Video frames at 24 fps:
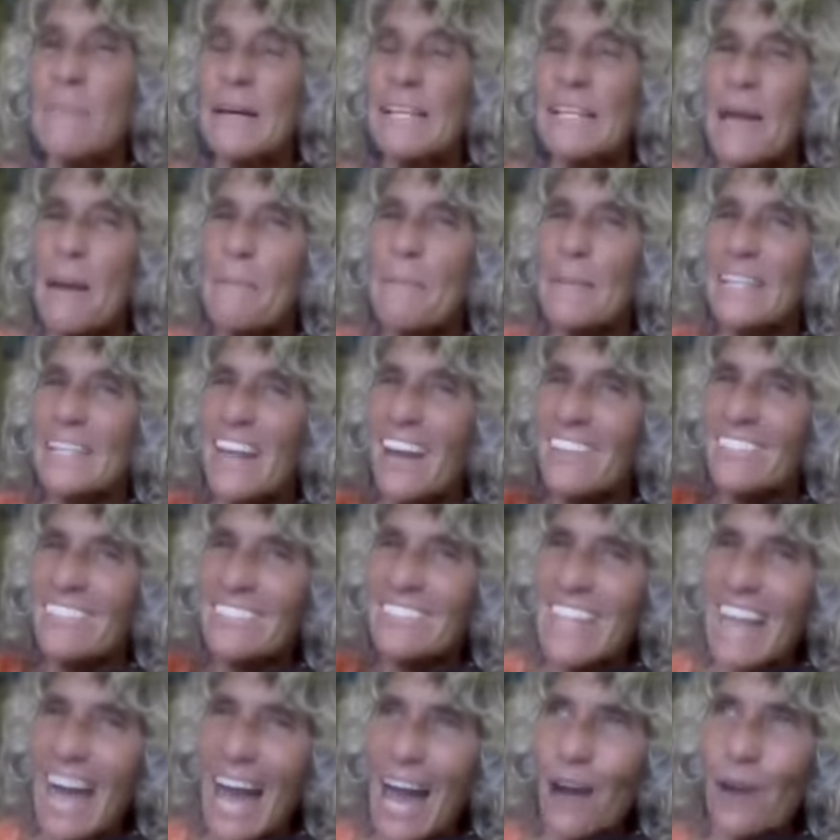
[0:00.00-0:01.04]
but but
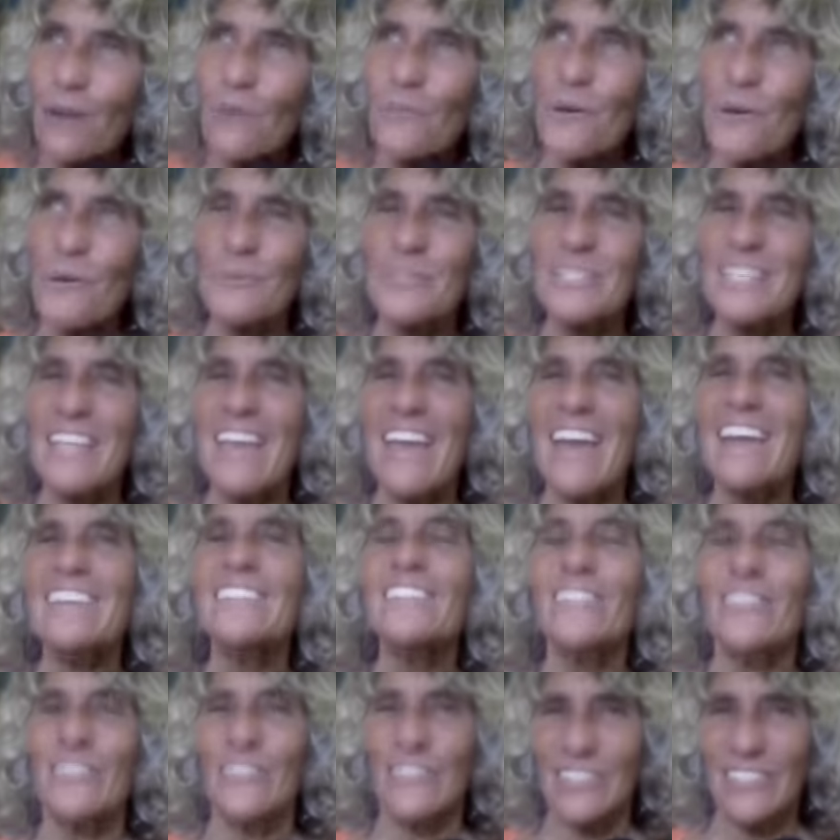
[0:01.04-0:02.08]
allow those
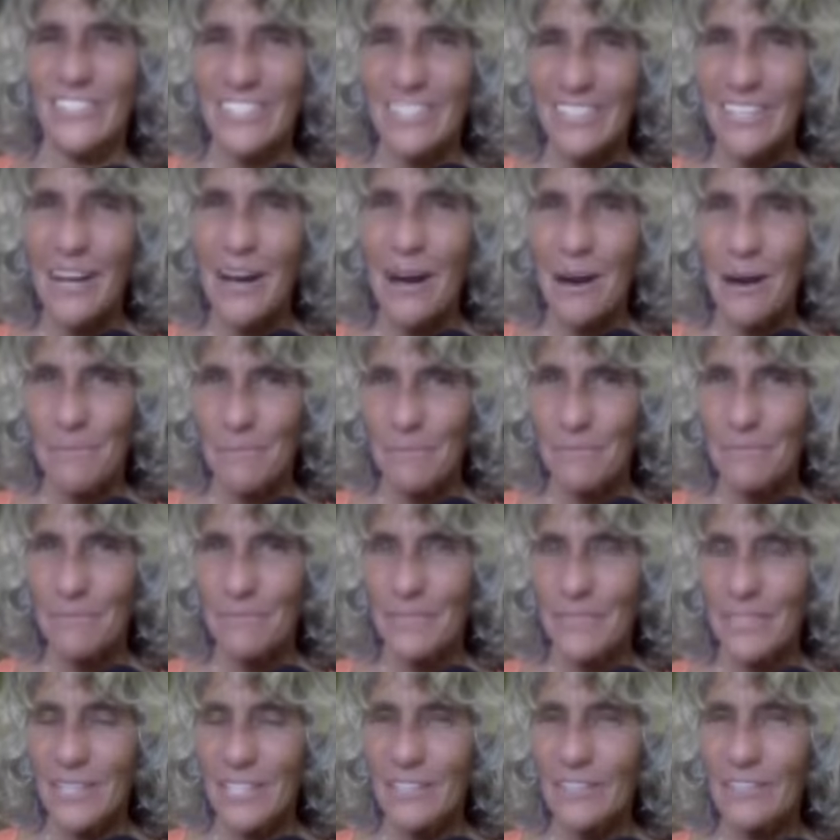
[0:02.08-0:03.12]
answers to come
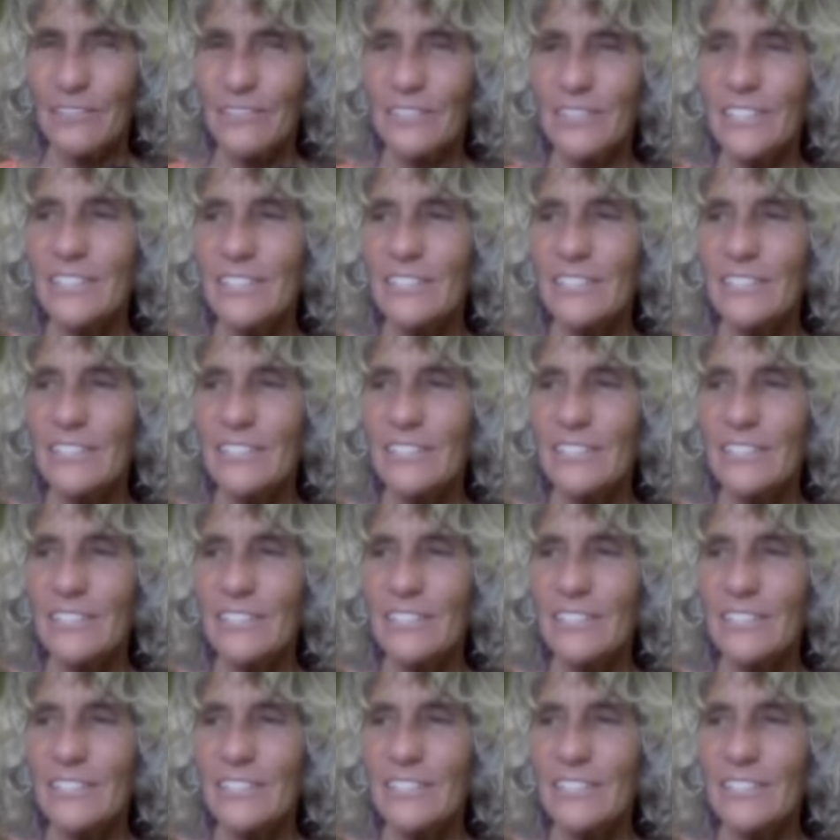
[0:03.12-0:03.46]
you know